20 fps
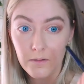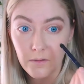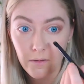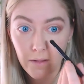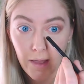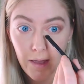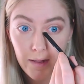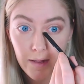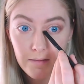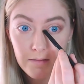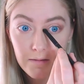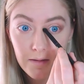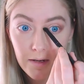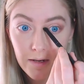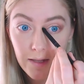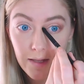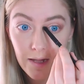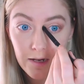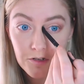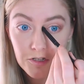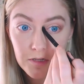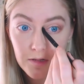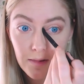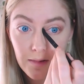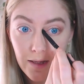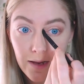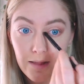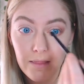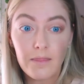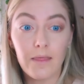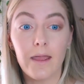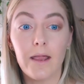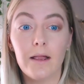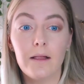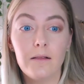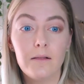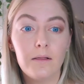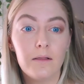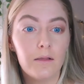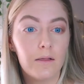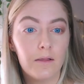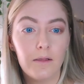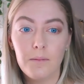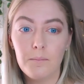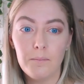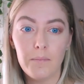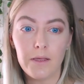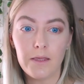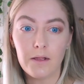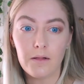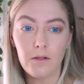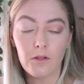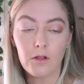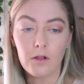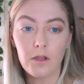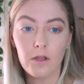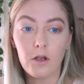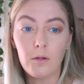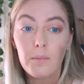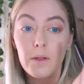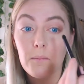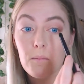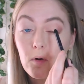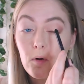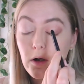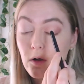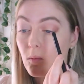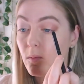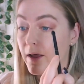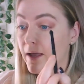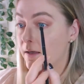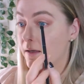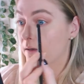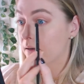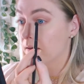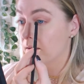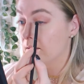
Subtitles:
Okay, it's going to catch the light there, make you look a little bit more awake.